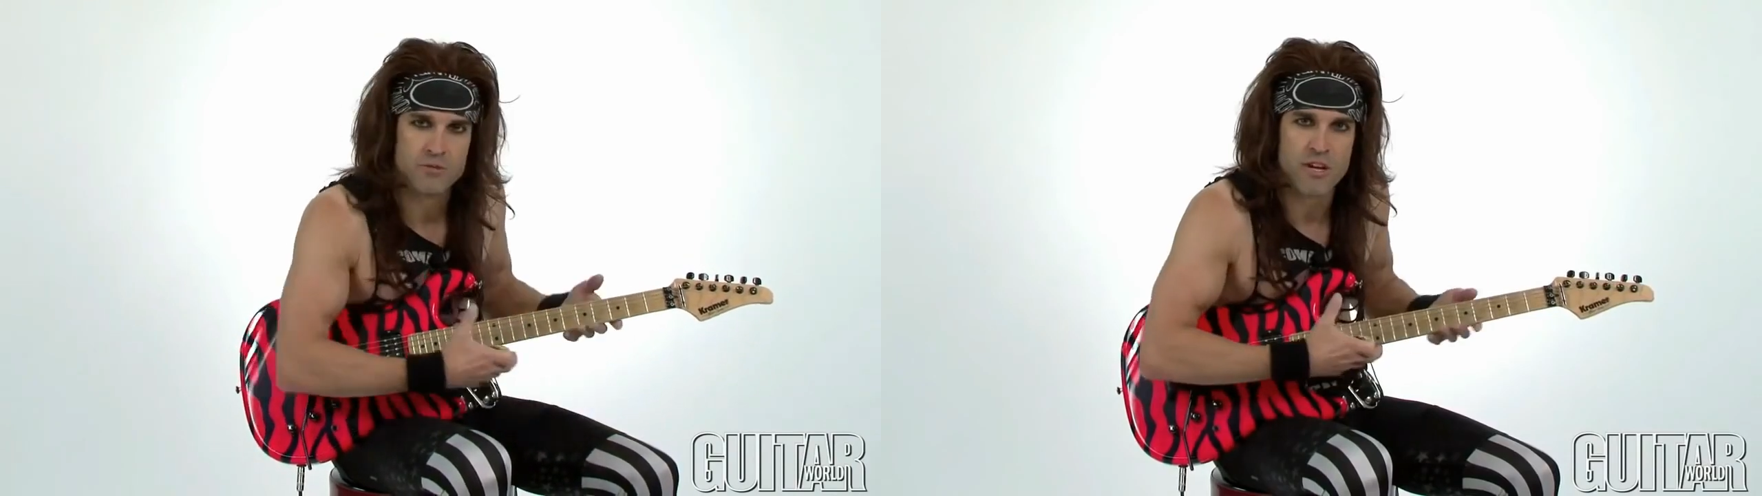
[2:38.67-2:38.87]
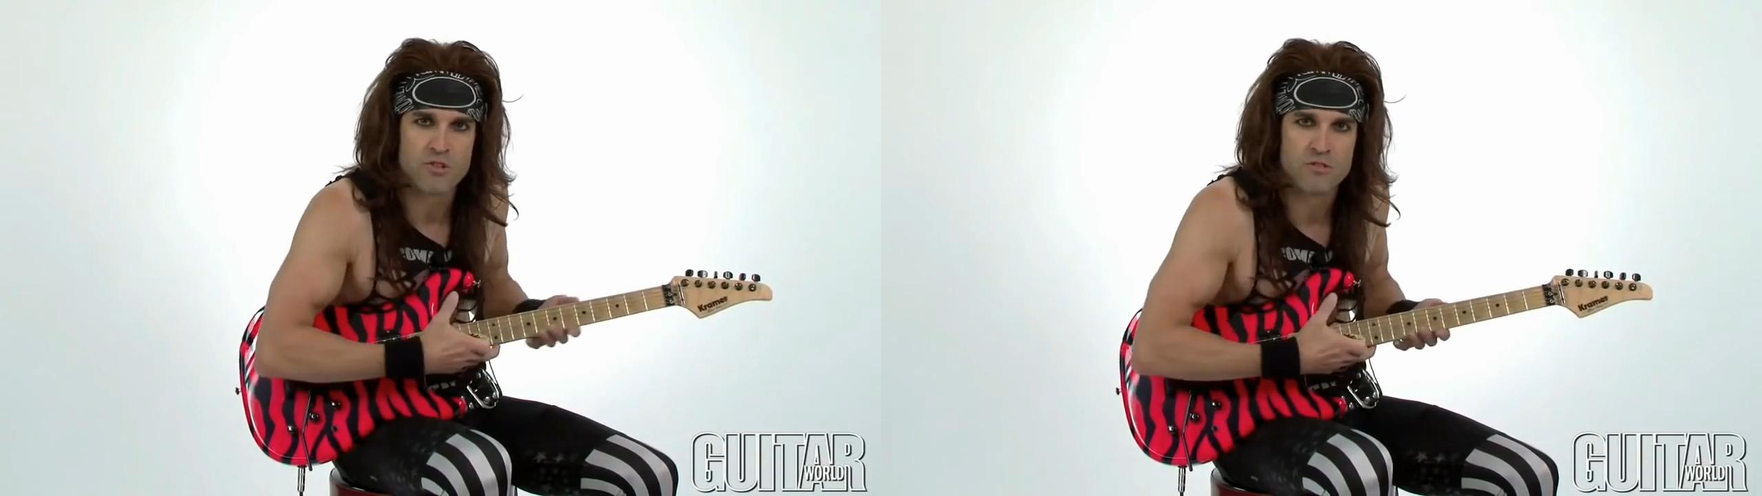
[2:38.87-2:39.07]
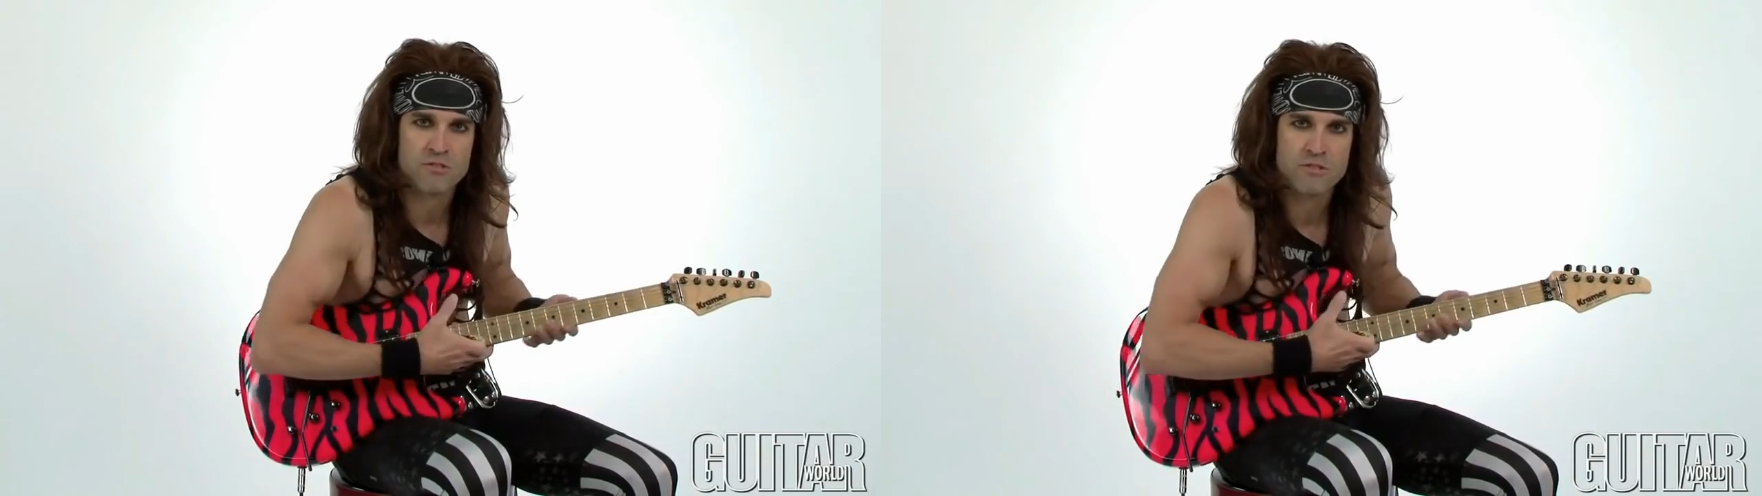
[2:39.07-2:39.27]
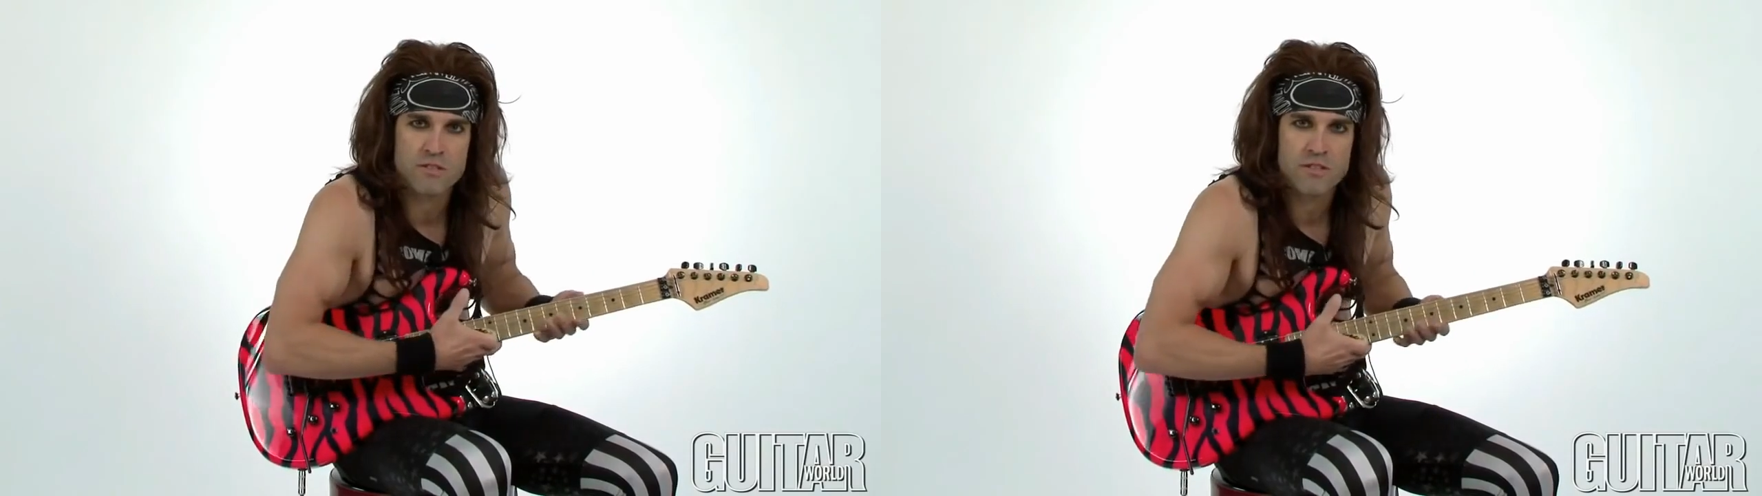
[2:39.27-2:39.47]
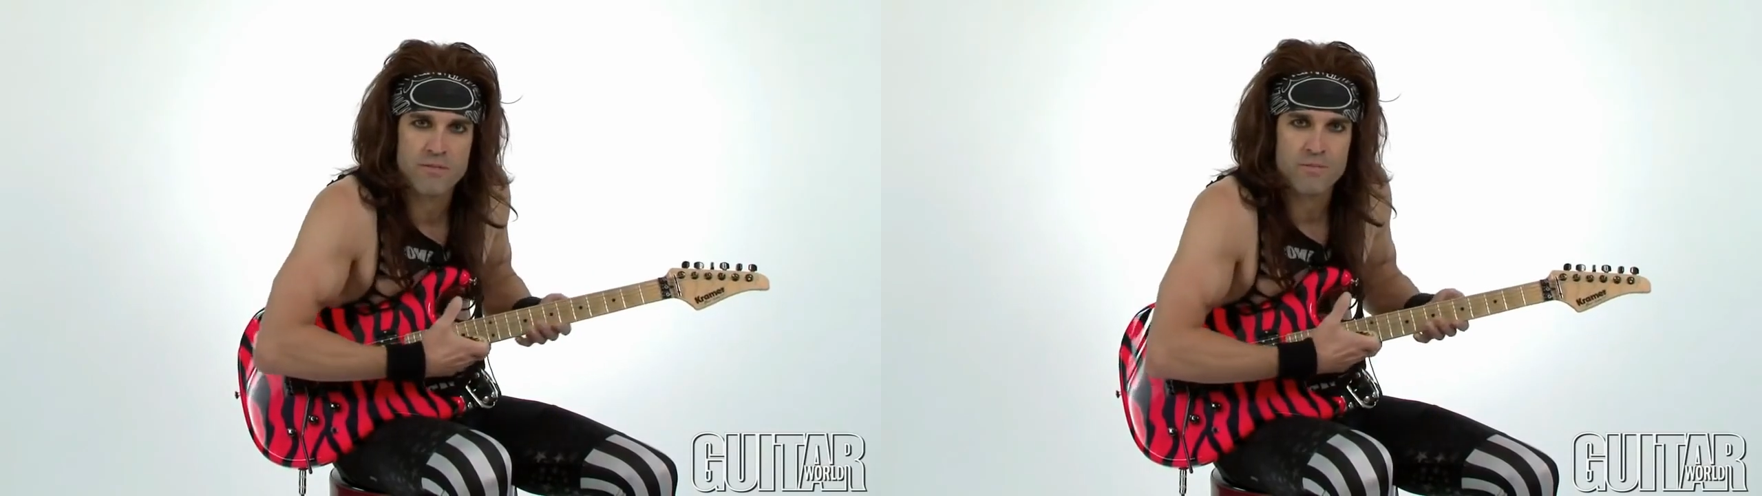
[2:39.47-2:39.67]
special
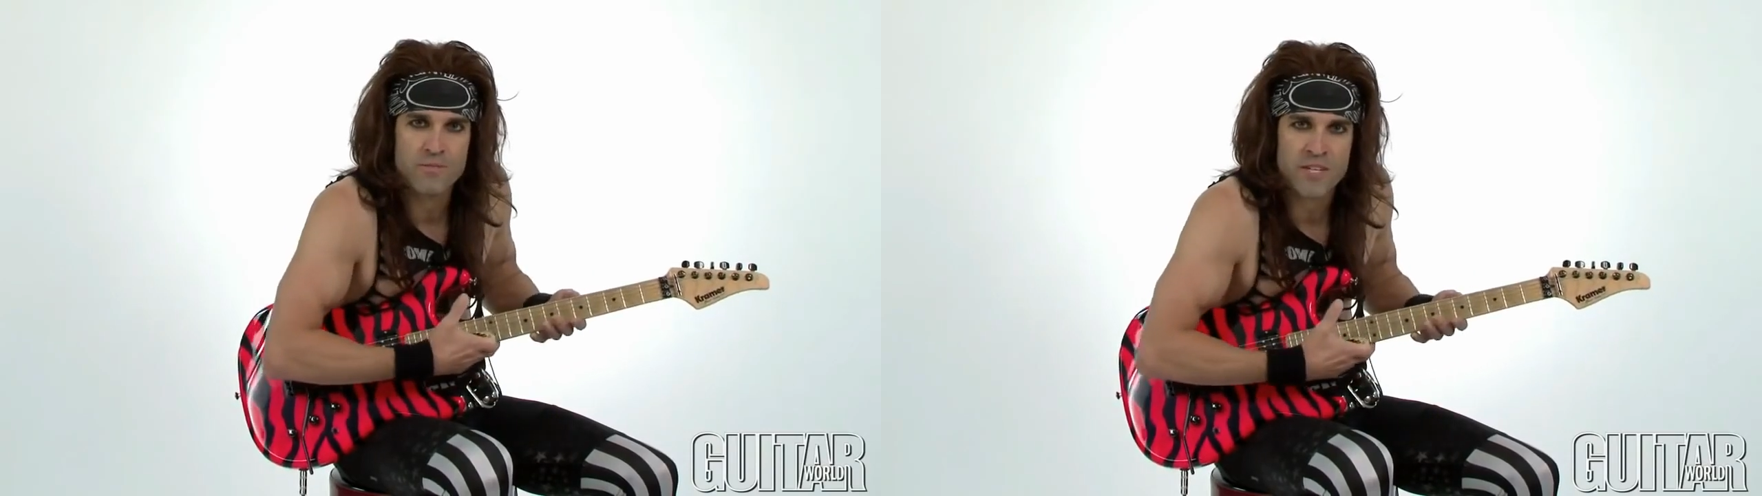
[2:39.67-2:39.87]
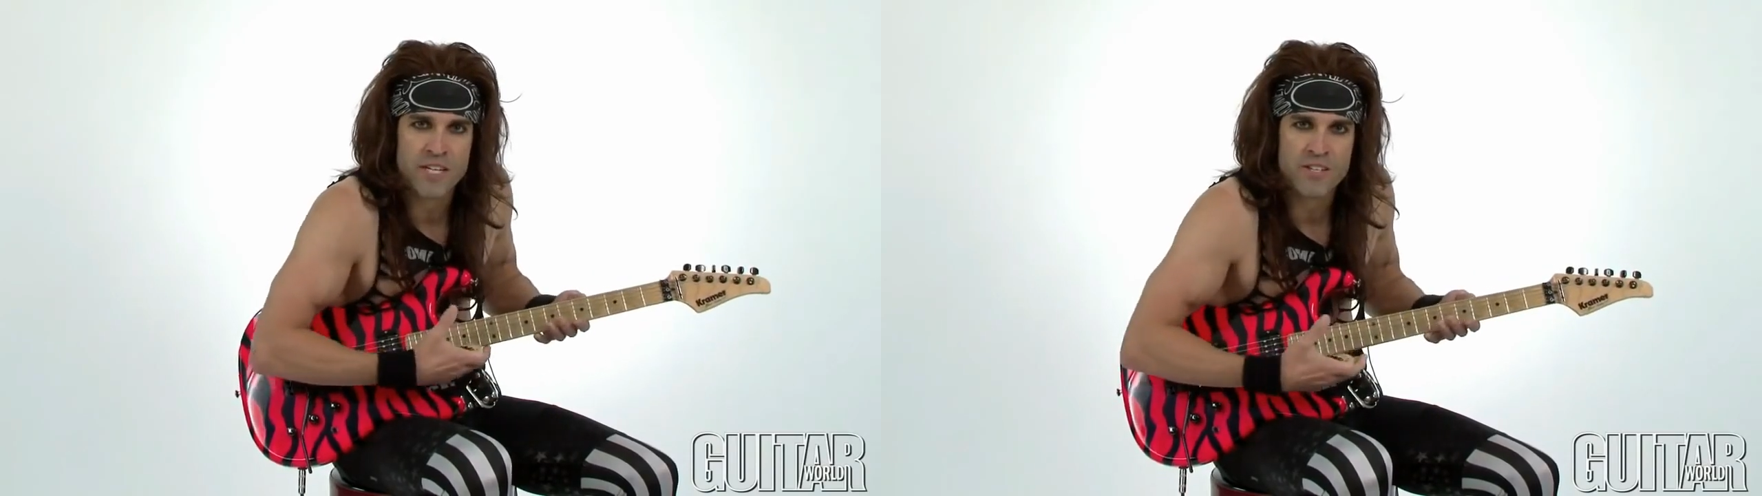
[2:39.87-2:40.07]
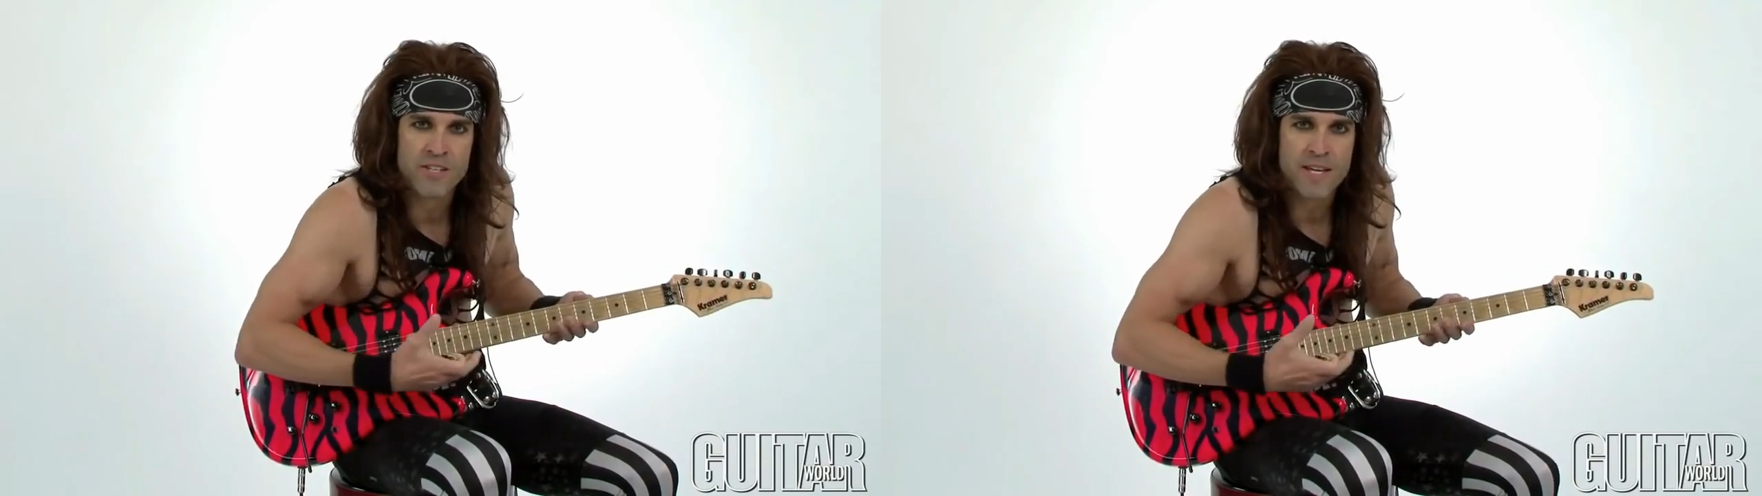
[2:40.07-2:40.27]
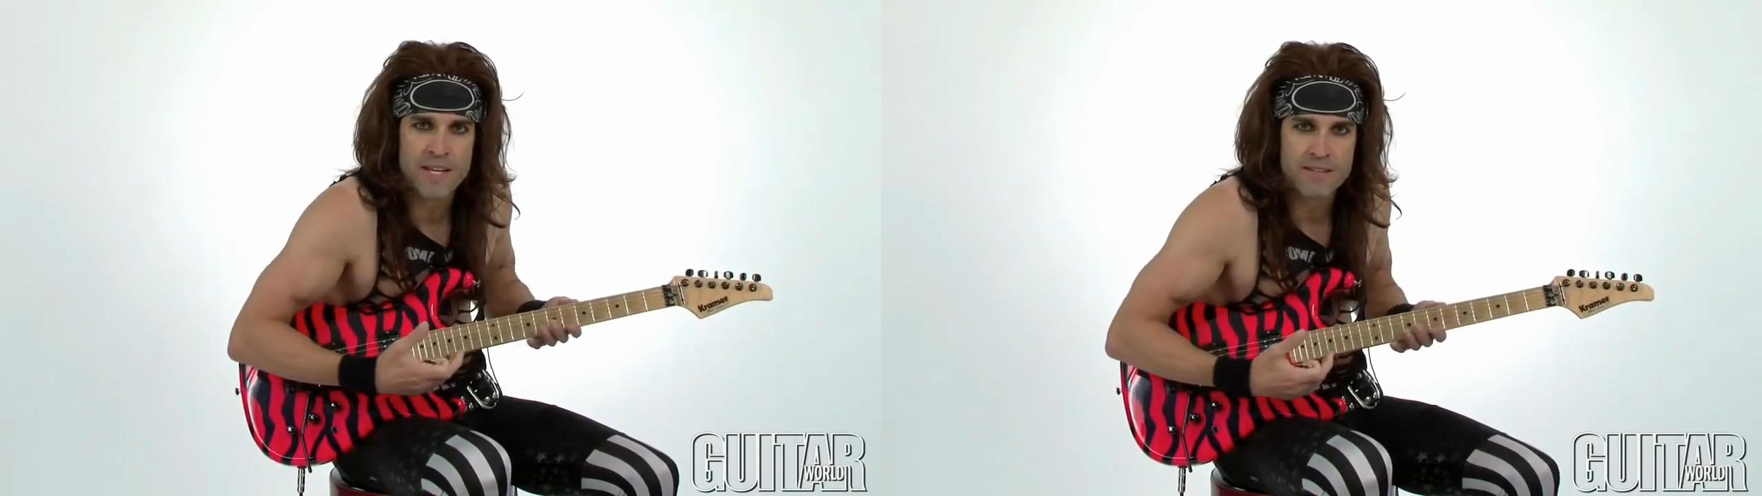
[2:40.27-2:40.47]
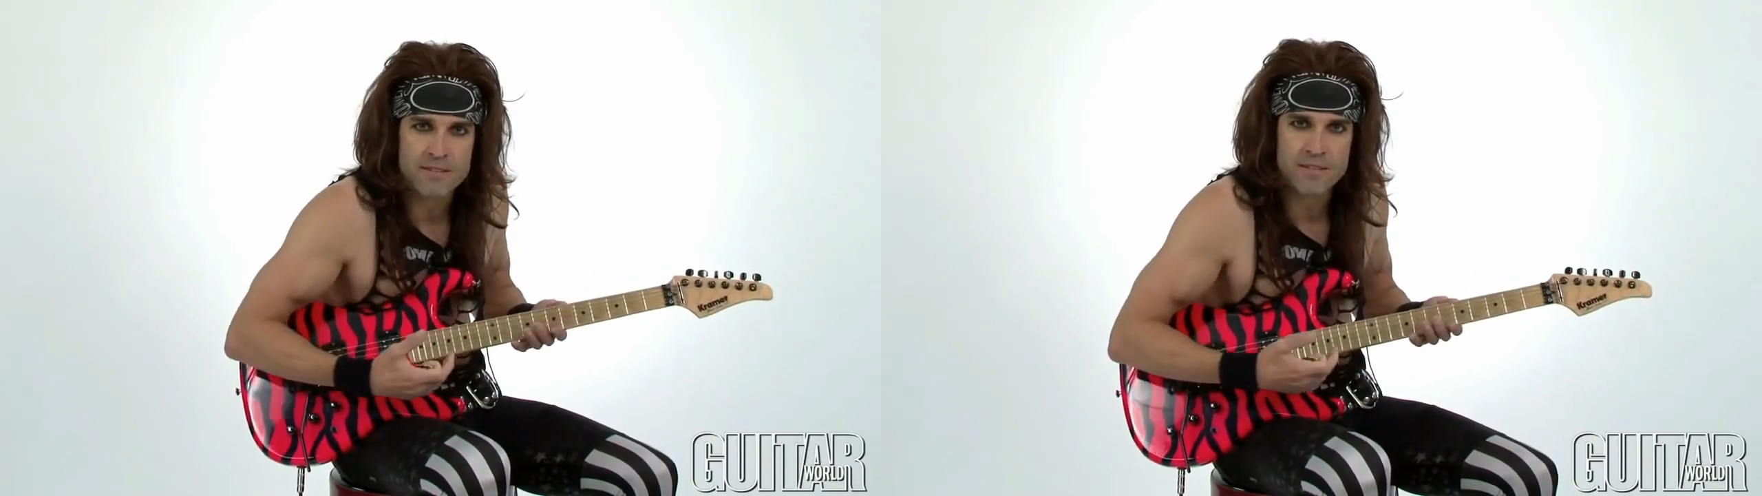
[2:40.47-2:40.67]
to get the
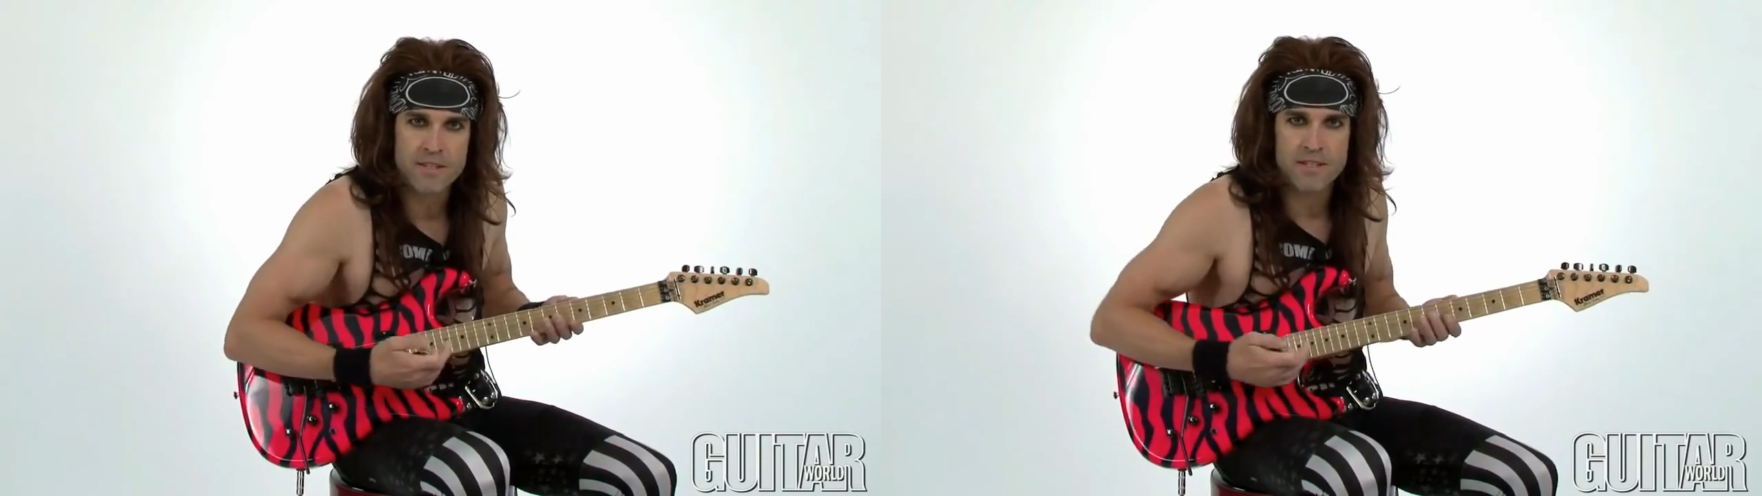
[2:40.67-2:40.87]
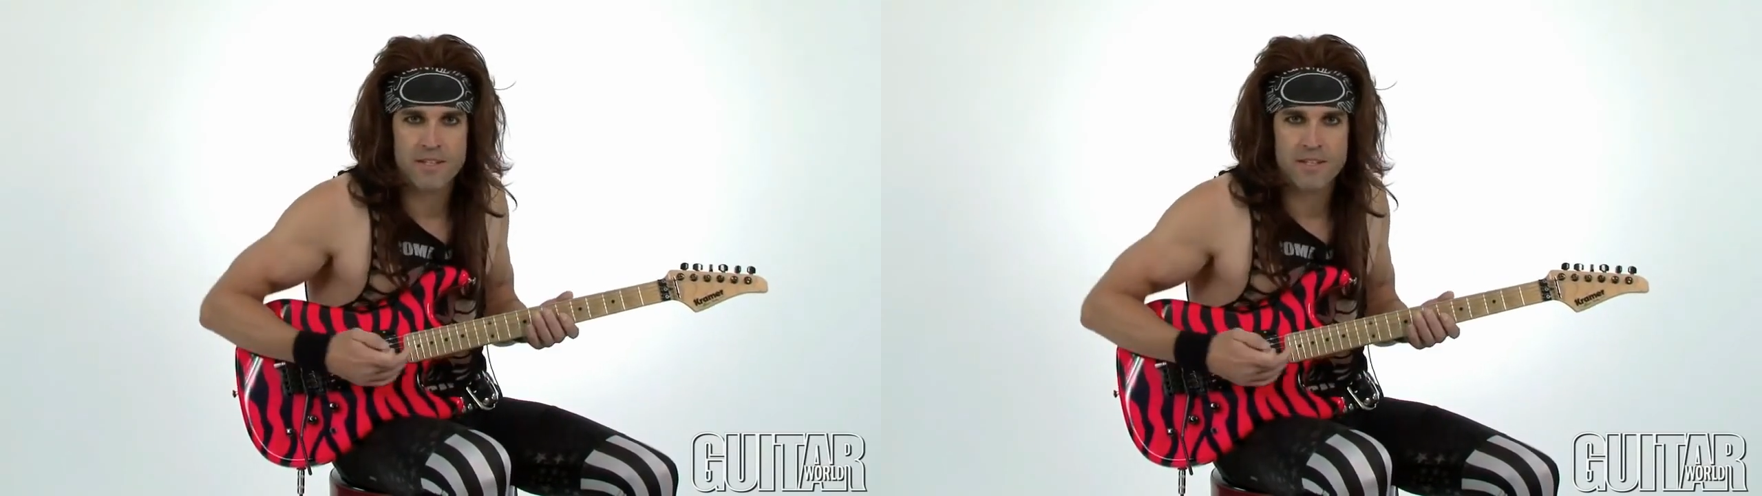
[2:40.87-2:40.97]
ladies.